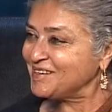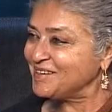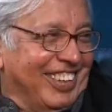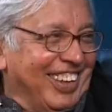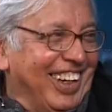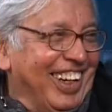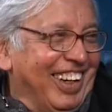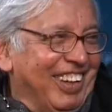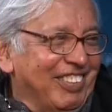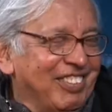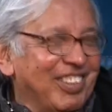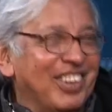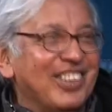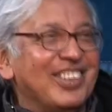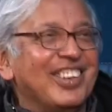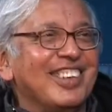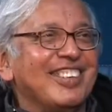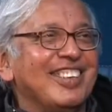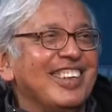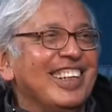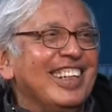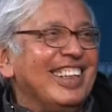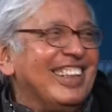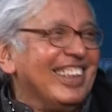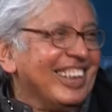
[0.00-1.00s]
Yeah, lotus
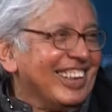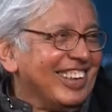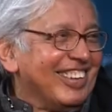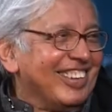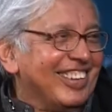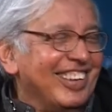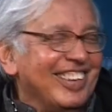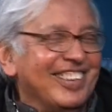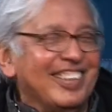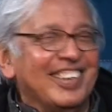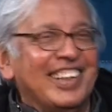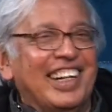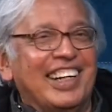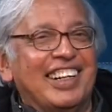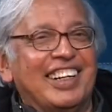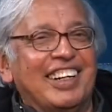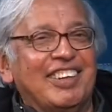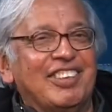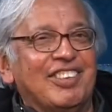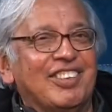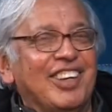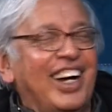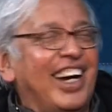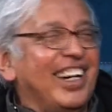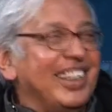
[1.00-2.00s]
eater and things like
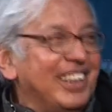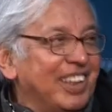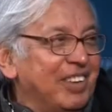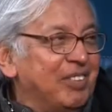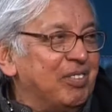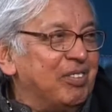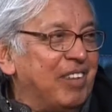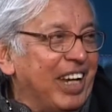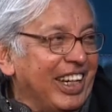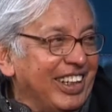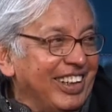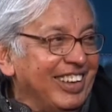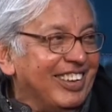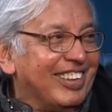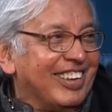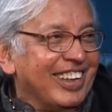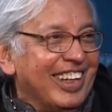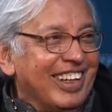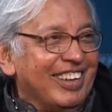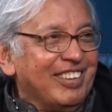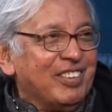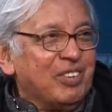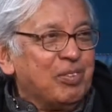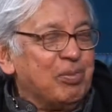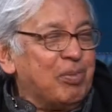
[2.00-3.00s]
that. So I did many
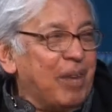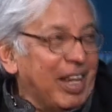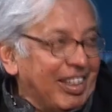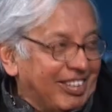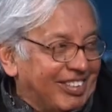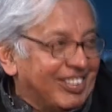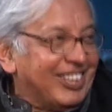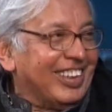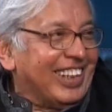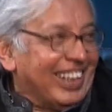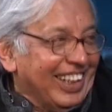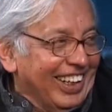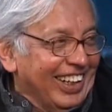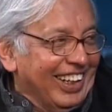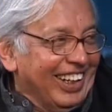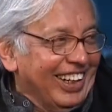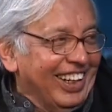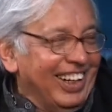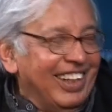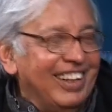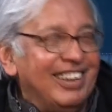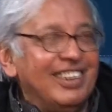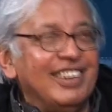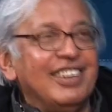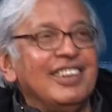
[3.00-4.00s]
things basically
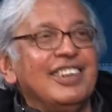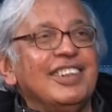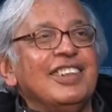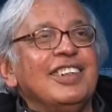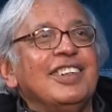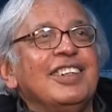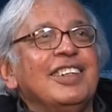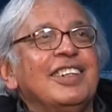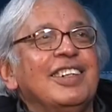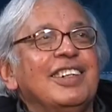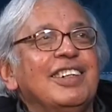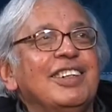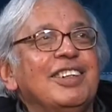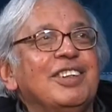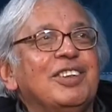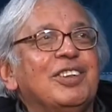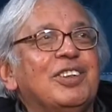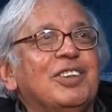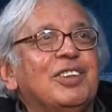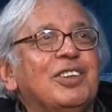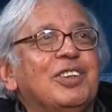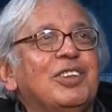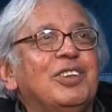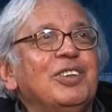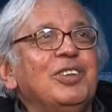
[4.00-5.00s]

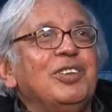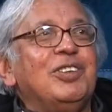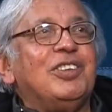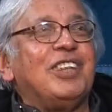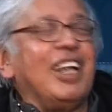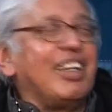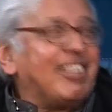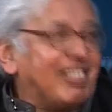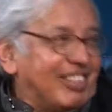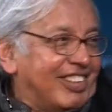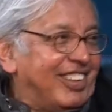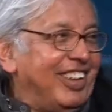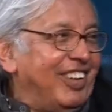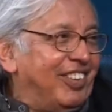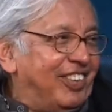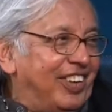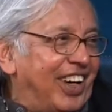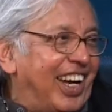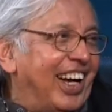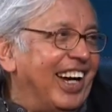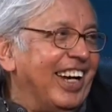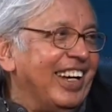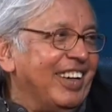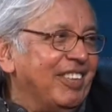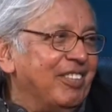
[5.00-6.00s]
to
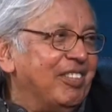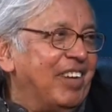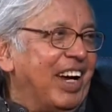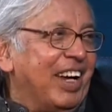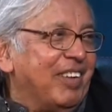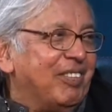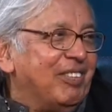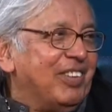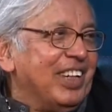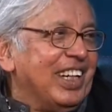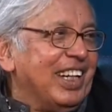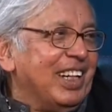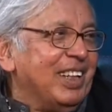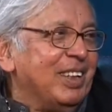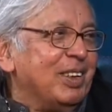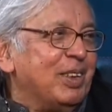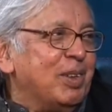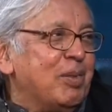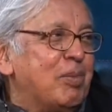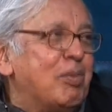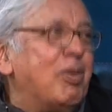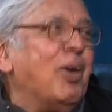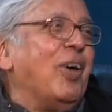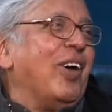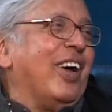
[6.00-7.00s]
justify my being the
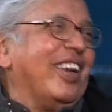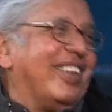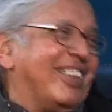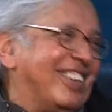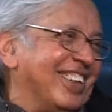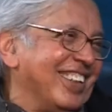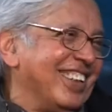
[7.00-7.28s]
poet.